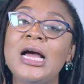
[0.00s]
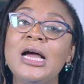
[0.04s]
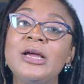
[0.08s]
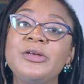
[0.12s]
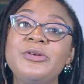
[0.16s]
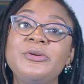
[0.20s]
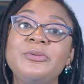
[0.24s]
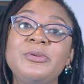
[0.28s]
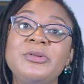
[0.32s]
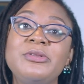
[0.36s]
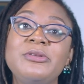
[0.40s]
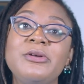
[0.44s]

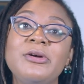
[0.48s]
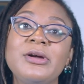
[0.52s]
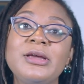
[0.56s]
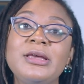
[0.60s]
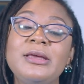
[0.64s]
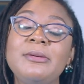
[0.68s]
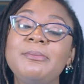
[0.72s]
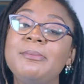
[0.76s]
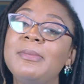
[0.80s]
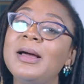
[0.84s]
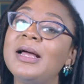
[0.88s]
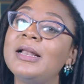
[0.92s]
Argue with your
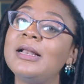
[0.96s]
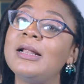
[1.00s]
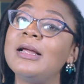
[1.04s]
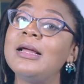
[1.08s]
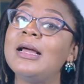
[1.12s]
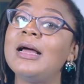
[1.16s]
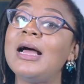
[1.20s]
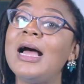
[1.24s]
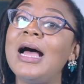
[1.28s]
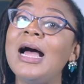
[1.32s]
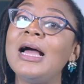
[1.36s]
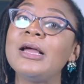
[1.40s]
keypad,
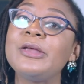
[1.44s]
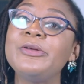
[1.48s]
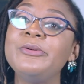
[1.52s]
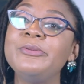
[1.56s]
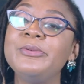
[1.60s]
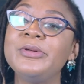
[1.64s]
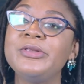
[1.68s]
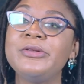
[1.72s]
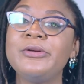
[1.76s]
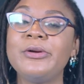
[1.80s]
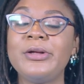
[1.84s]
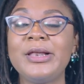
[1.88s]
argue
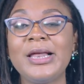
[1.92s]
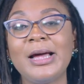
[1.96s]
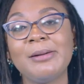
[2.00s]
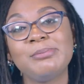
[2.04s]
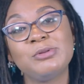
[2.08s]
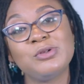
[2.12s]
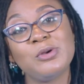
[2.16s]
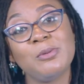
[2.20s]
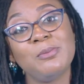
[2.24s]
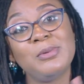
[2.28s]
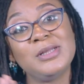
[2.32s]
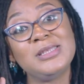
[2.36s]
with your
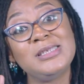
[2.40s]
laptop.